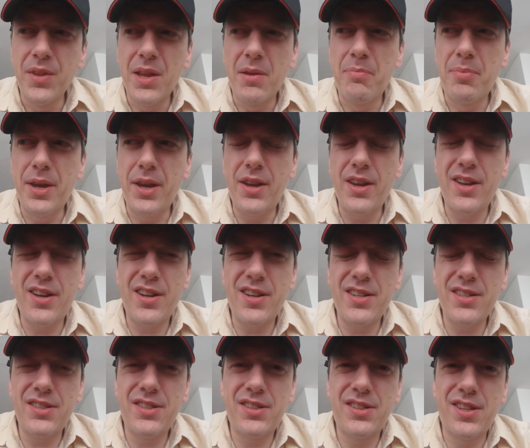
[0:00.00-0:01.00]

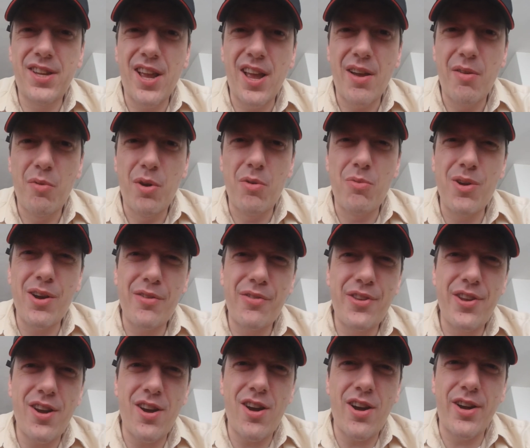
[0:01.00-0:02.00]
Because, well, one of
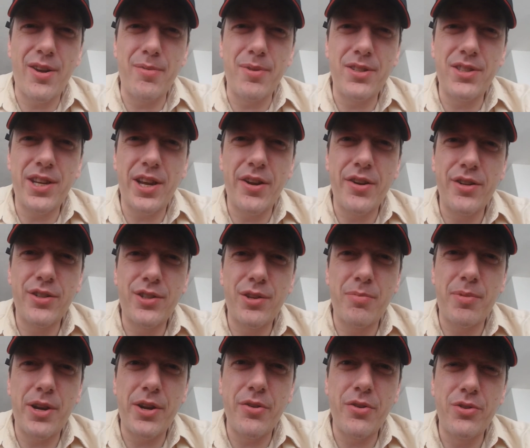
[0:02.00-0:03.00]
the arguments I heard
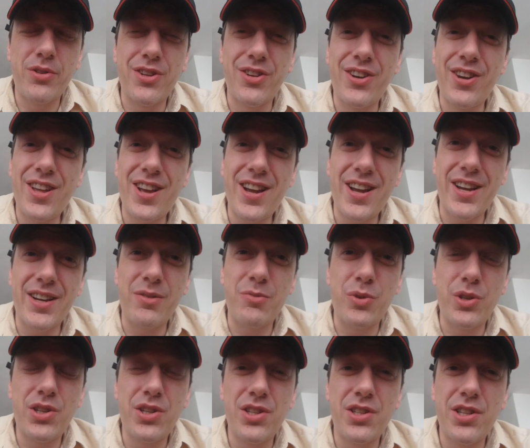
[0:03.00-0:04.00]
somebody use online,
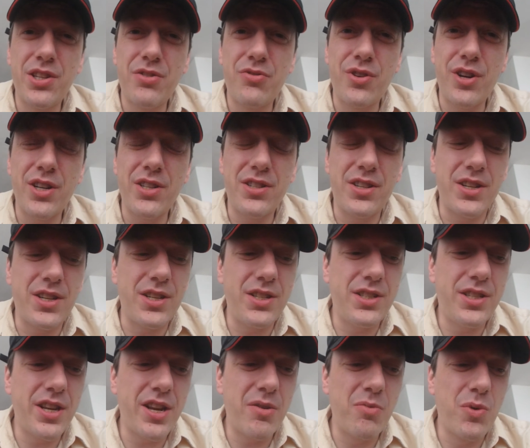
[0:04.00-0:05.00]
which is interesting, he
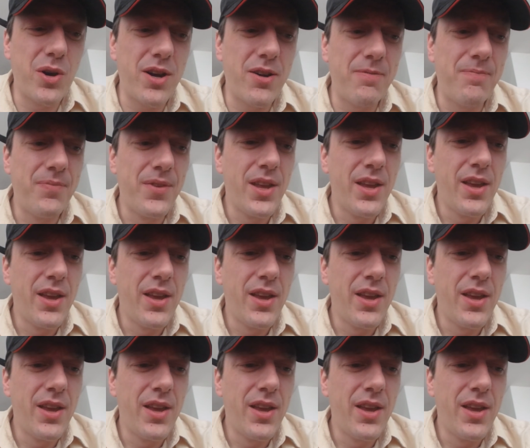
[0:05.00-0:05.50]
said, well,